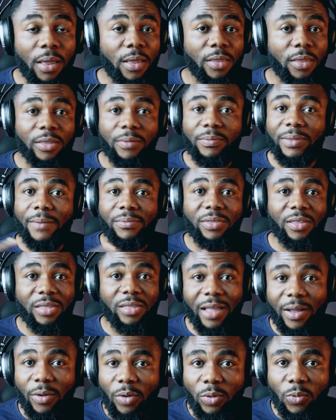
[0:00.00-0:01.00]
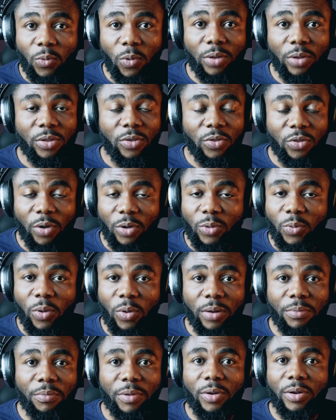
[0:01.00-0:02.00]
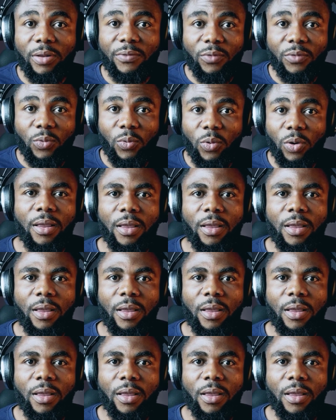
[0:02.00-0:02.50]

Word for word: Sometimes the second one, the third one may not even work.